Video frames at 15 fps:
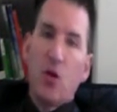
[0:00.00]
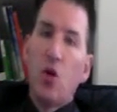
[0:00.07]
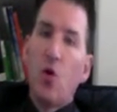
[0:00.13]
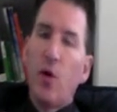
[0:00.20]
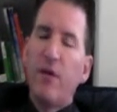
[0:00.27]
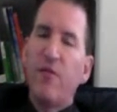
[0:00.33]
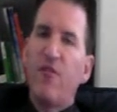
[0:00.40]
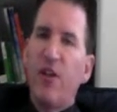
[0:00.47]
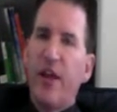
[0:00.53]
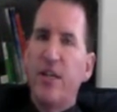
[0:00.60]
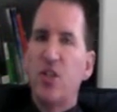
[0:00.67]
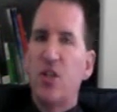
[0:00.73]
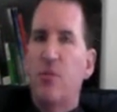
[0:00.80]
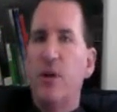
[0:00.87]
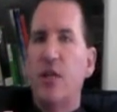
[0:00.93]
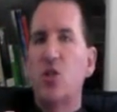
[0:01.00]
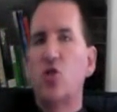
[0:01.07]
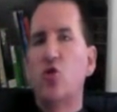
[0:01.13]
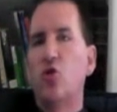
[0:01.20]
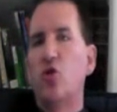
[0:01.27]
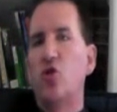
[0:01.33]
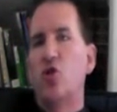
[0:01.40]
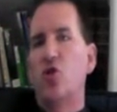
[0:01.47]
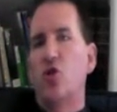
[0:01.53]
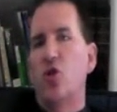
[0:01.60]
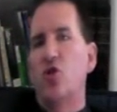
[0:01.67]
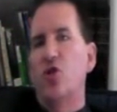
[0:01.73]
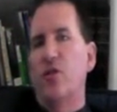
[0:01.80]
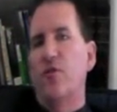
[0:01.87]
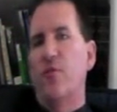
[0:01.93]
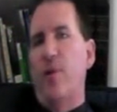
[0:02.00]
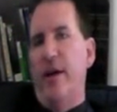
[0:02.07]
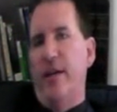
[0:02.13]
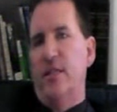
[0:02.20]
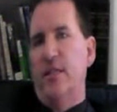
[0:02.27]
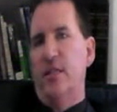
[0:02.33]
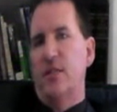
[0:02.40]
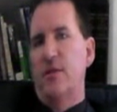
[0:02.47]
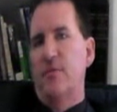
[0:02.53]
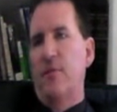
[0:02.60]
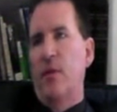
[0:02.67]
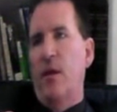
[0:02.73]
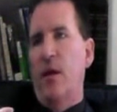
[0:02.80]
No inflation means no distortion of prices.